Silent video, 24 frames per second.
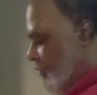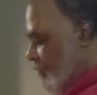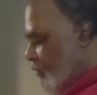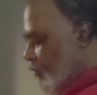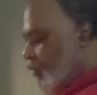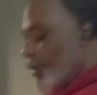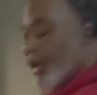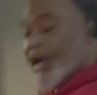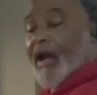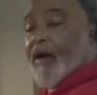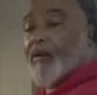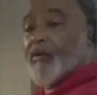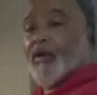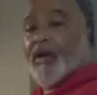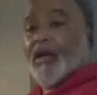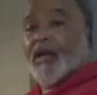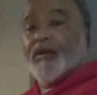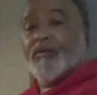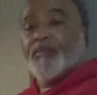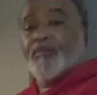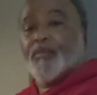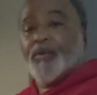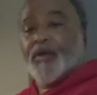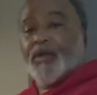when I'm
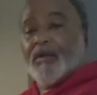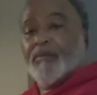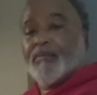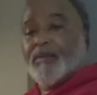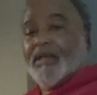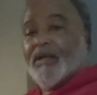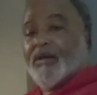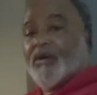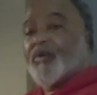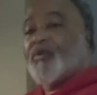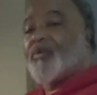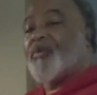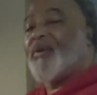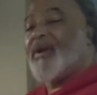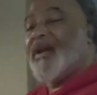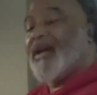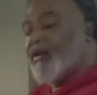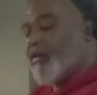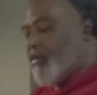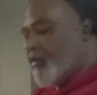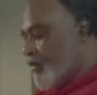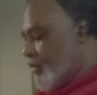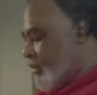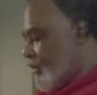going to put them in the
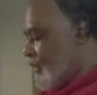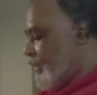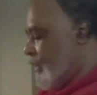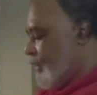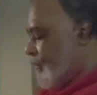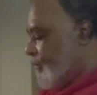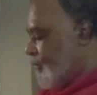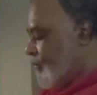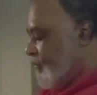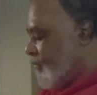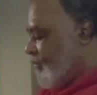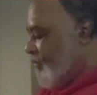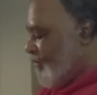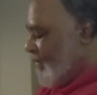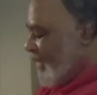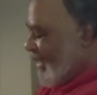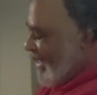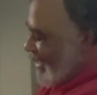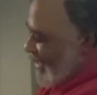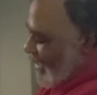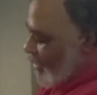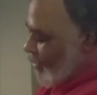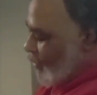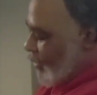grill.
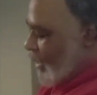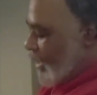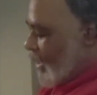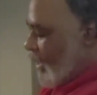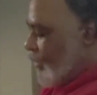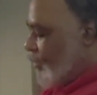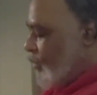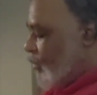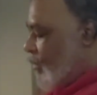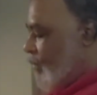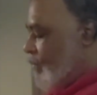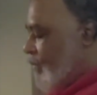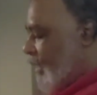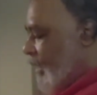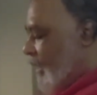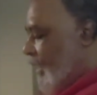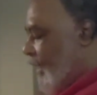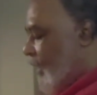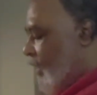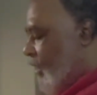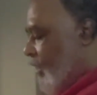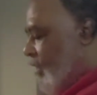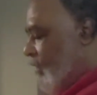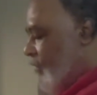When I do them in
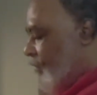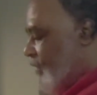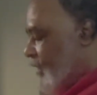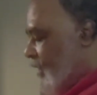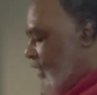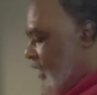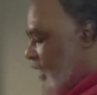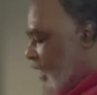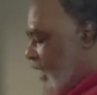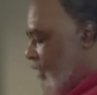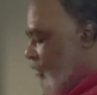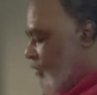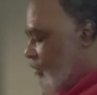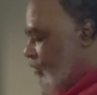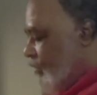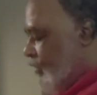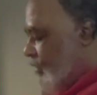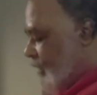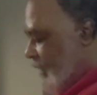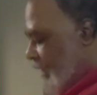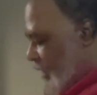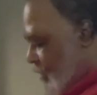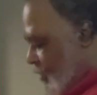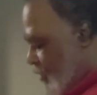the oven, I don't
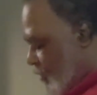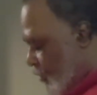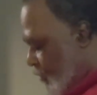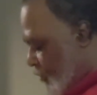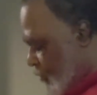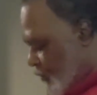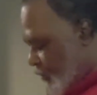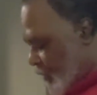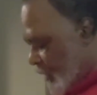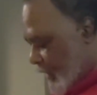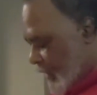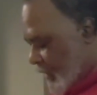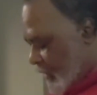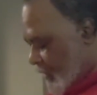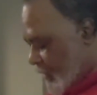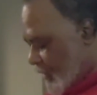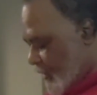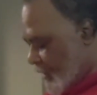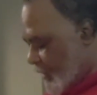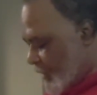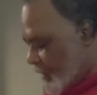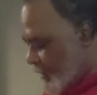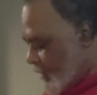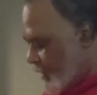see no
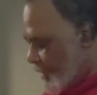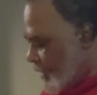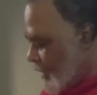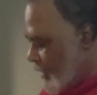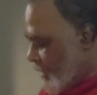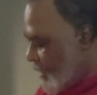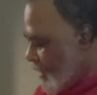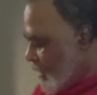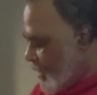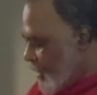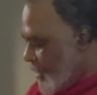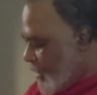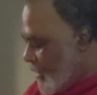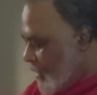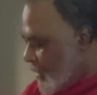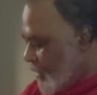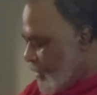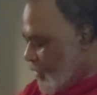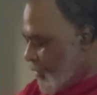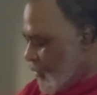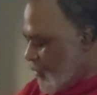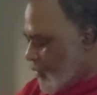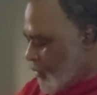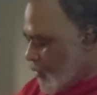reason
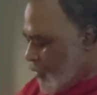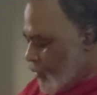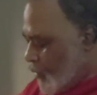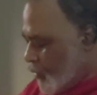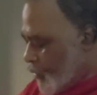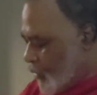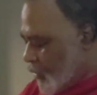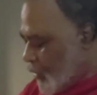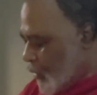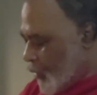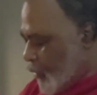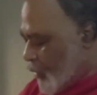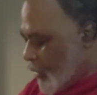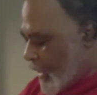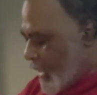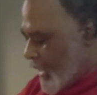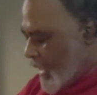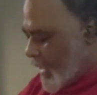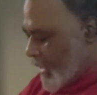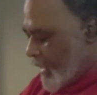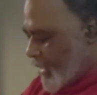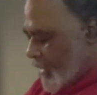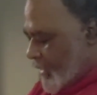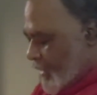to do
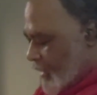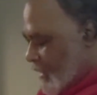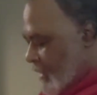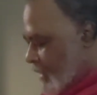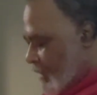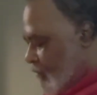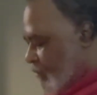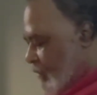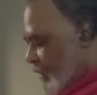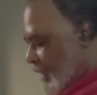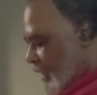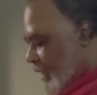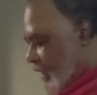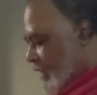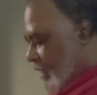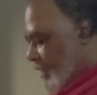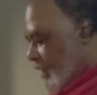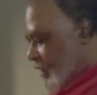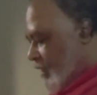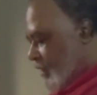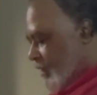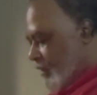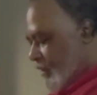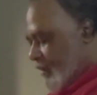that
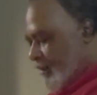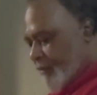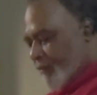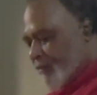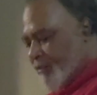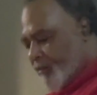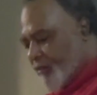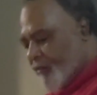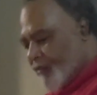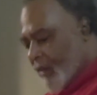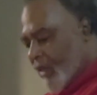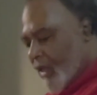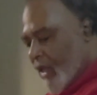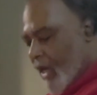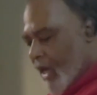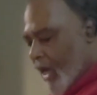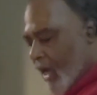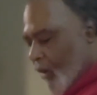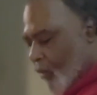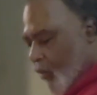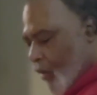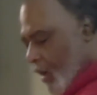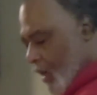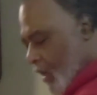because
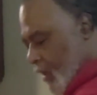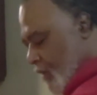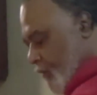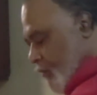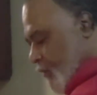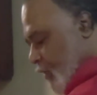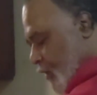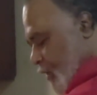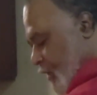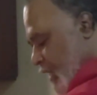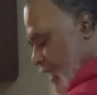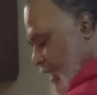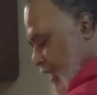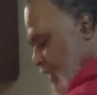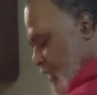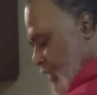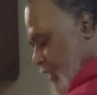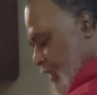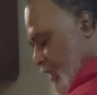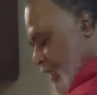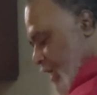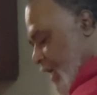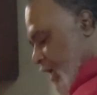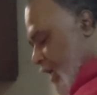I want them to take
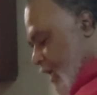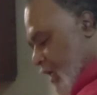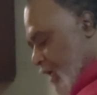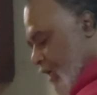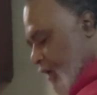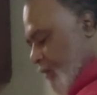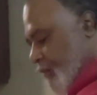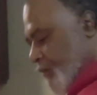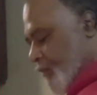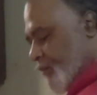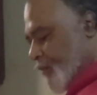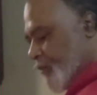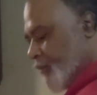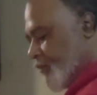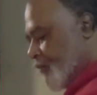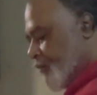the time